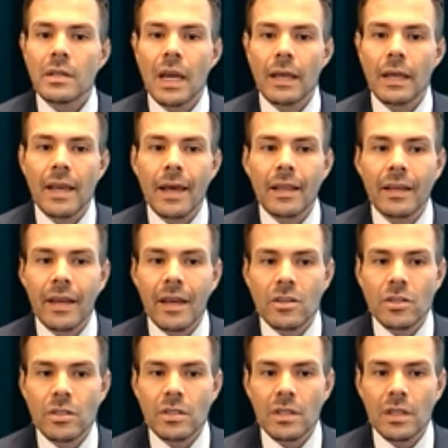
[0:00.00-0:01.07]
Taking the
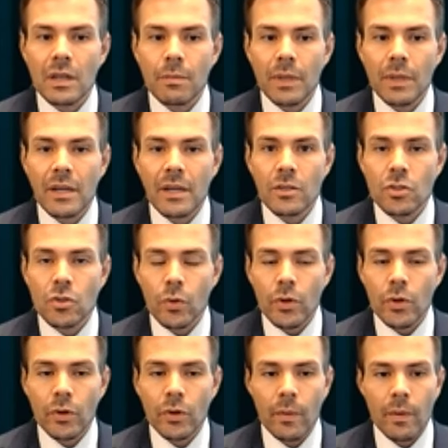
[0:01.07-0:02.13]
allegations in the complaint as
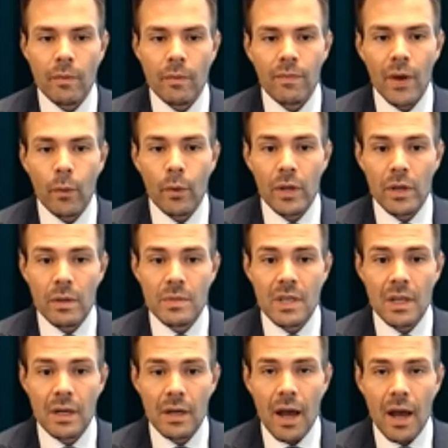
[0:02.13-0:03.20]
true, that Williams
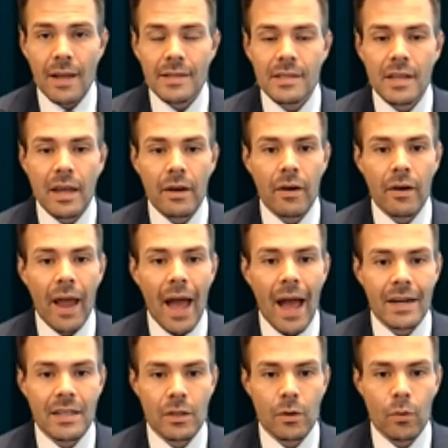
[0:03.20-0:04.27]
did not say or
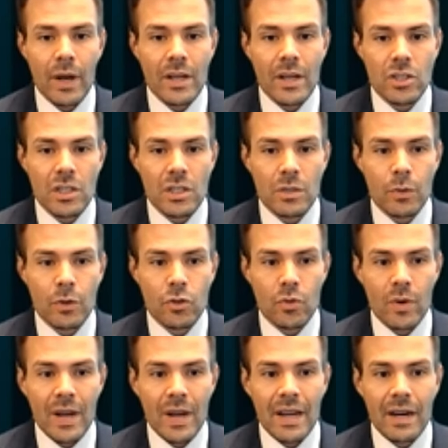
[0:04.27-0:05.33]
act in the way she is
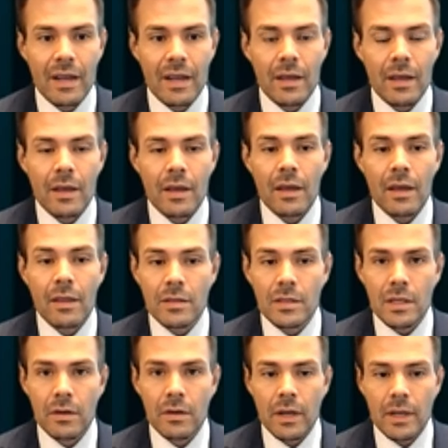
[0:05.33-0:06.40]
portrayed in the
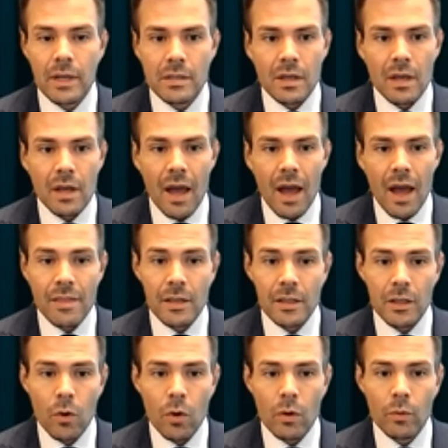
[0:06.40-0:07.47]
series, I think
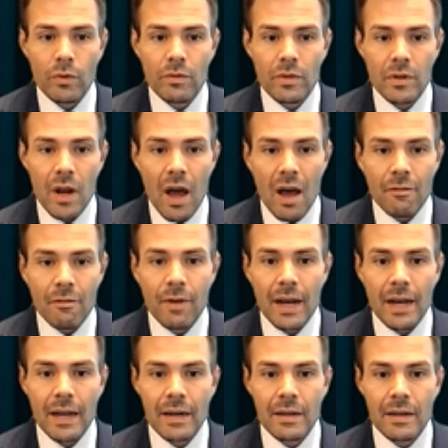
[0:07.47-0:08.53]
the court would not
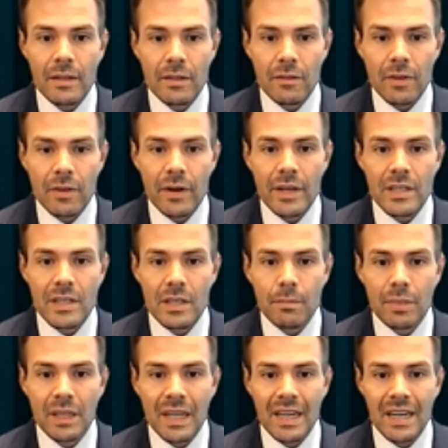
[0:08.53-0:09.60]
find the various
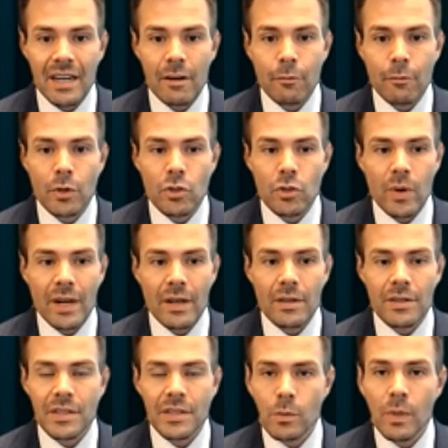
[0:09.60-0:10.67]
complained of
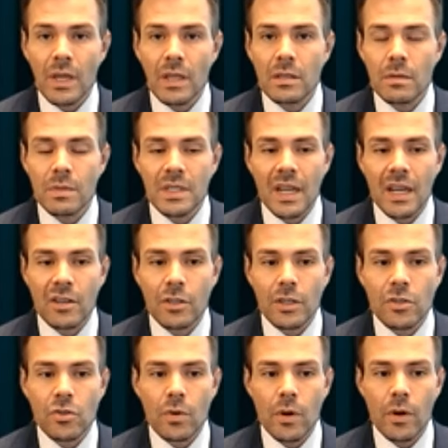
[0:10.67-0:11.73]
portrayals as being
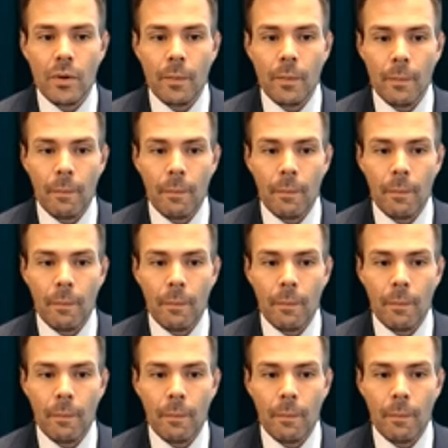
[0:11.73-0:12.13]
substantially true.